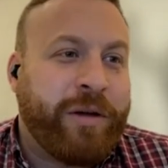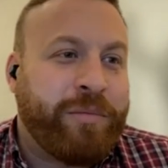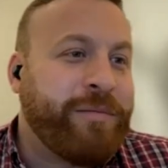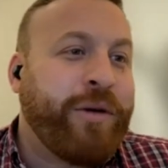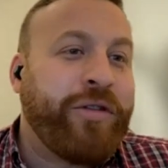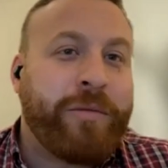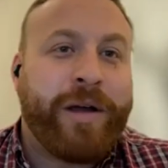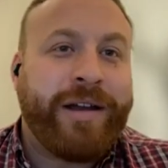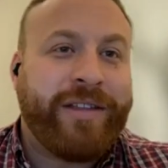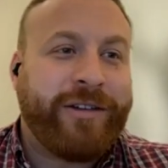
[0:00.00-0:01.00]
please put them
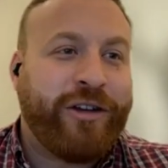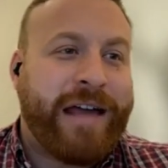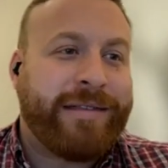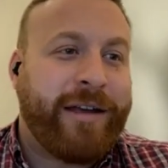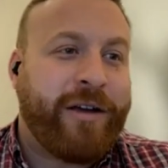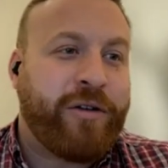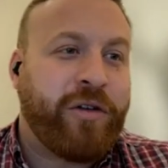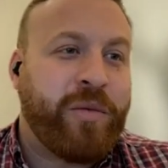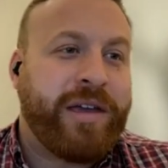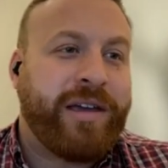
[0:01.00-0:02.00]
right in the chat there
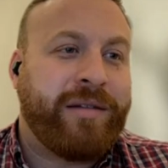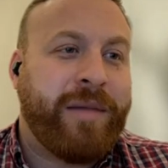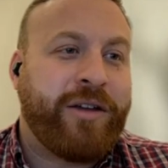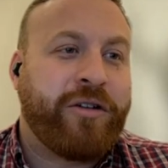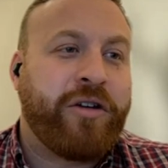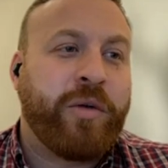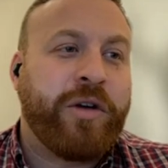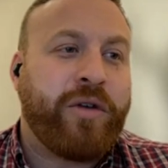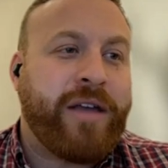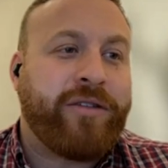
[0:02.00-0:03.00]
so we can make sure to
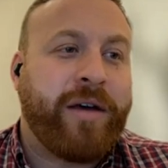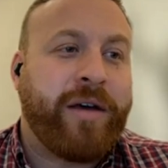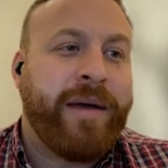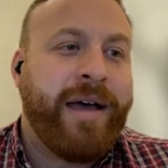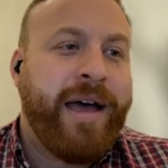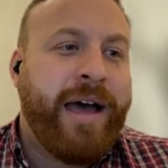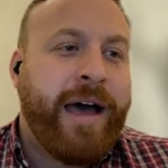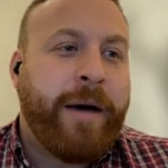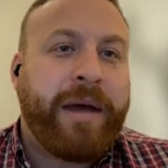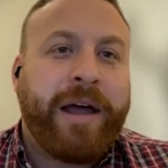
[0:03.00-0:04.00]
address them.
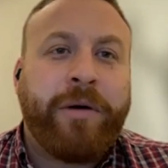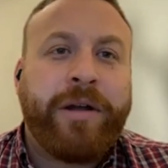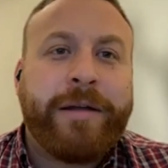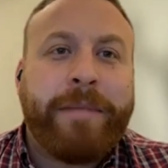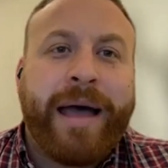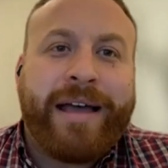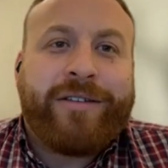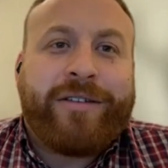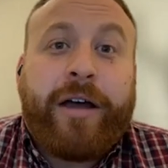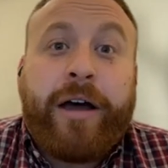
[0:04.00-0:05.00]
But I wanted to
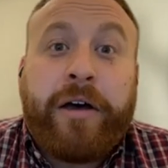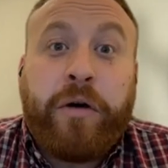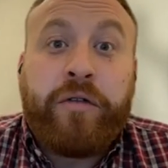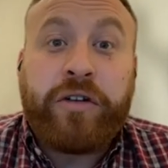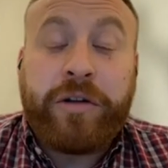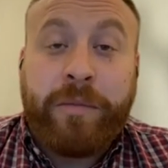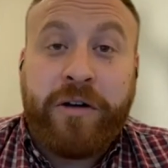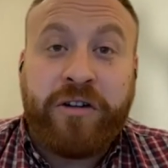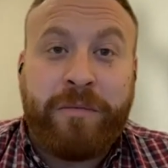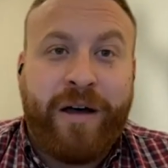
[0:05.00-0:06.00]
pass over to
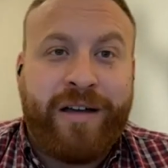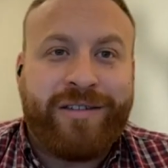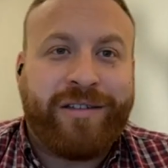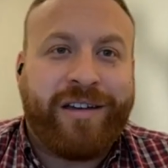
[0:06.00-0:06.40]
Marcia Moss,